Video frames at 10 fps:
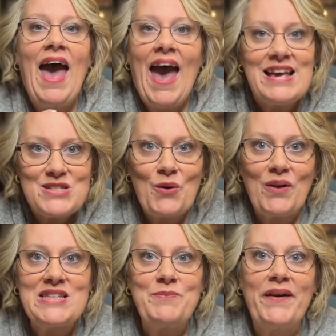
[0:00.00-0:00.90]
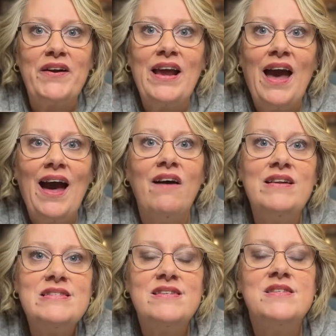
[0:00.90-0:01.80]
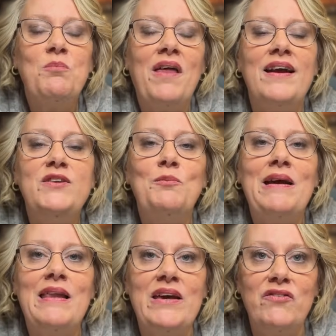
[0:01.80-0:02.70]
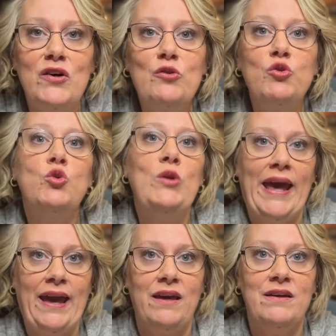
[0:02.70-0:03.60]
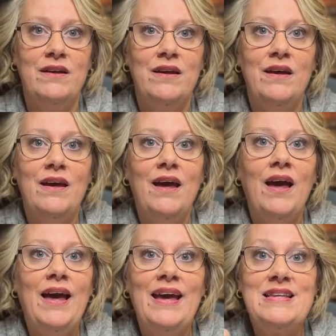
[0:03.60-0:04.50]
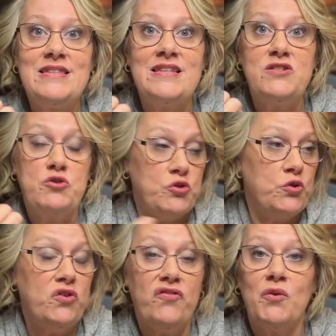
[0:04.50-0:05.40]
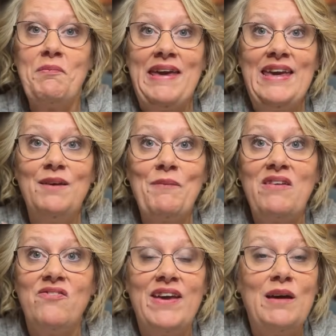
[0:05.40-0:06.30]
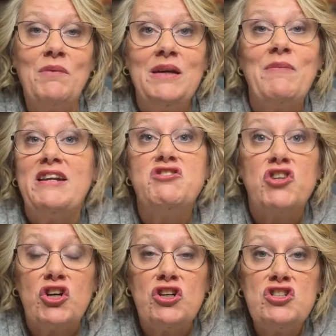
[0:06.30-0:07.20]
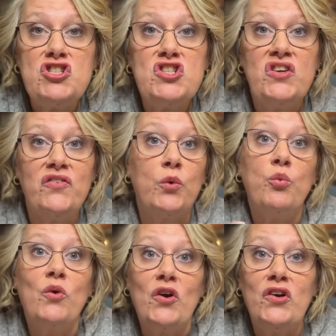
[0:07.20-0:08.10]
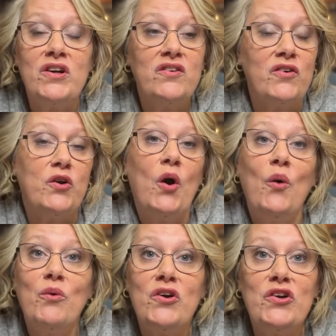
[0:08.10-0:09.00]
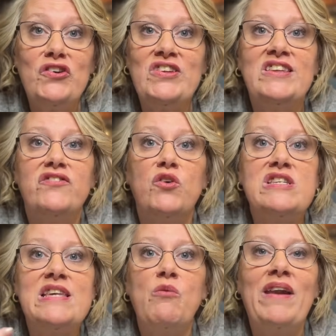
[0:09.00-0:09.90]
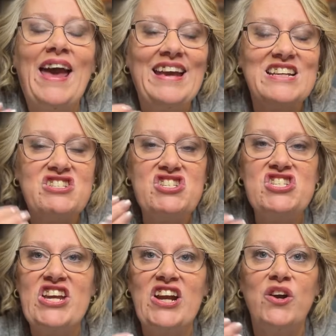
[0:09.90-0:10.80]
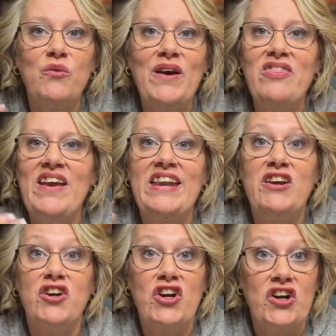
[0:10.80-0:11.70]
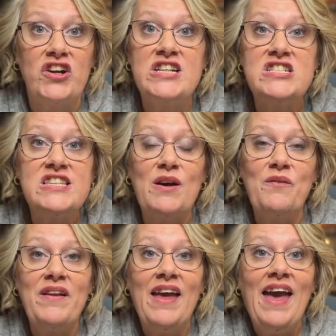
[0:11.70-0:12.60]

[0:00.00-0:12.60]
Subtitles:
Ask the Holy Spirit, how does this apply to my life today? Is this truth for me, my family, my church, for work, for coworkers? Is it for someone I can share it with and encourage them?